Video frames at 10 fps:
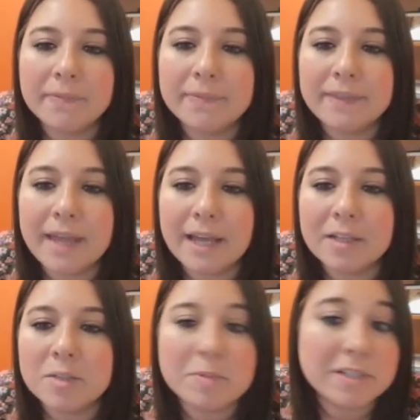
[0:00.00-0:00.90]
that
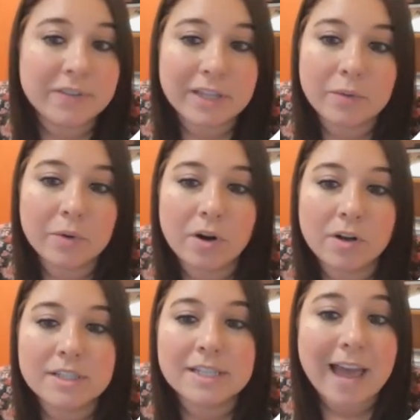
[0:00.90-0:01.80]
specifically
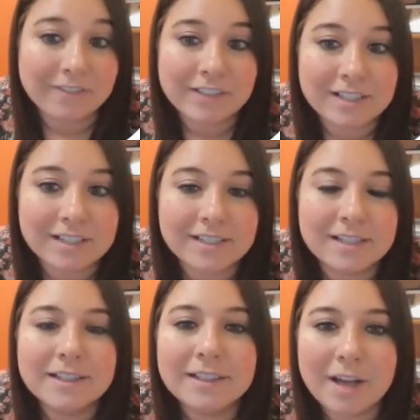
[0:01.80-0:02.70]
regards EFTAs
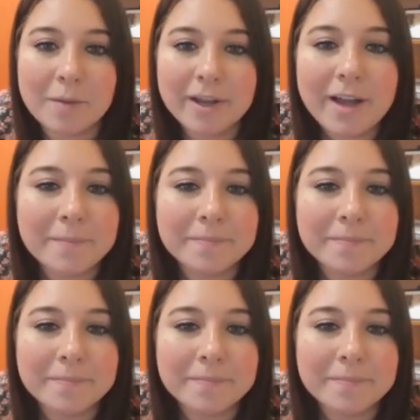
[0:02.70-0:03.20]
coming up.